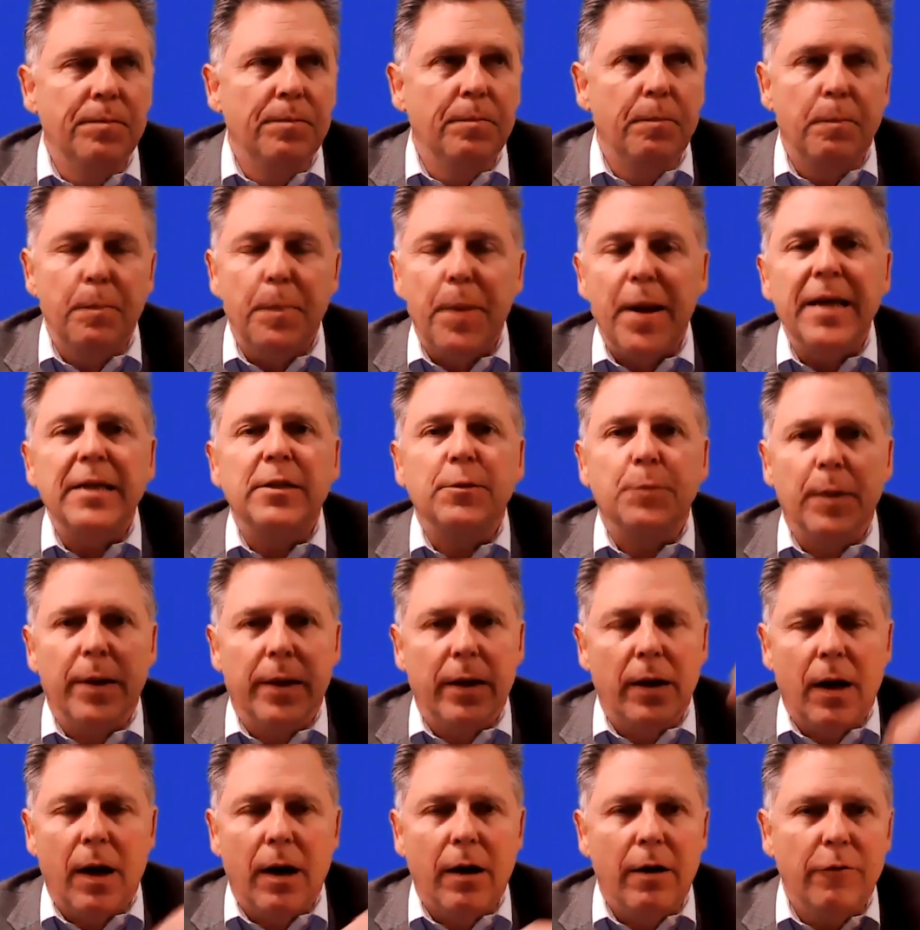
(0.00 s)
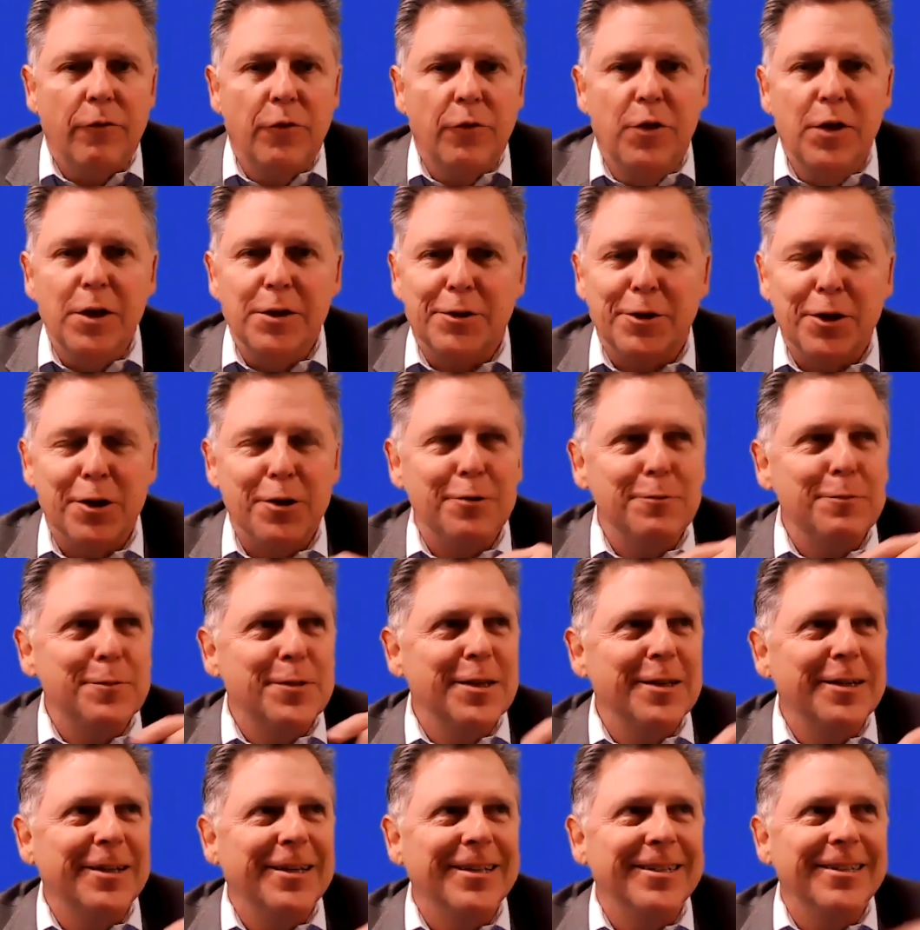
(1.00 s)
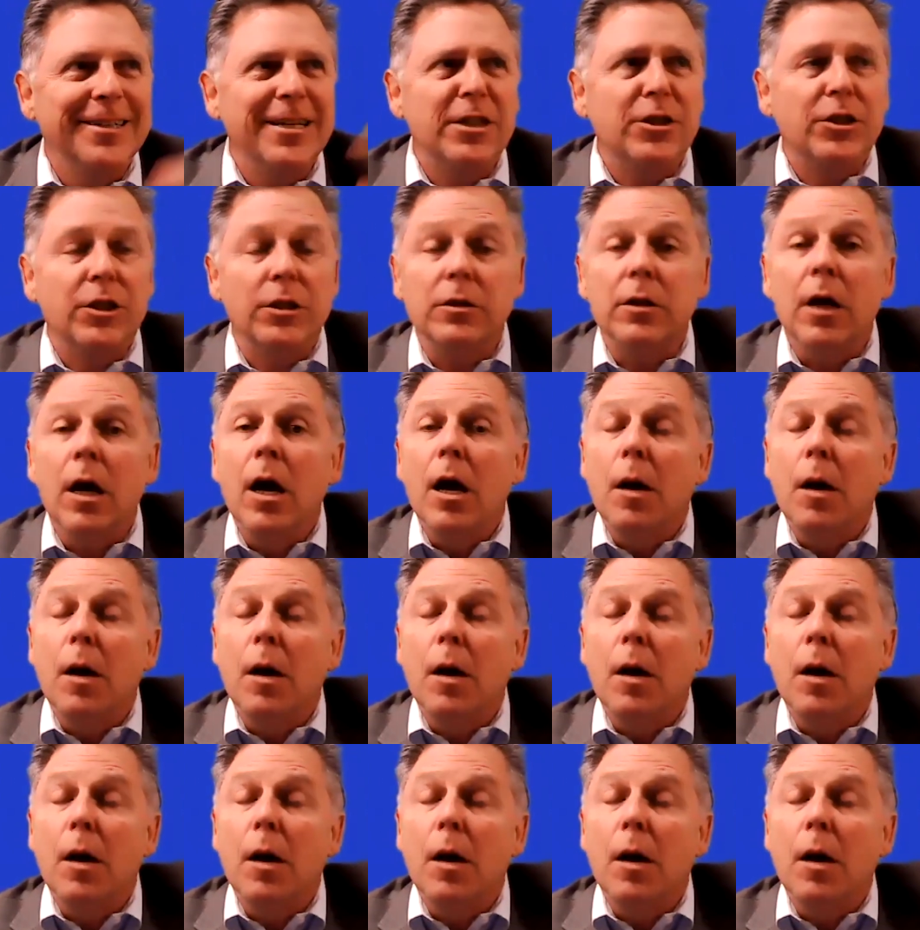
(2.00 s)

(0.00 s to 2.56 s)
basement of the terms and conditions,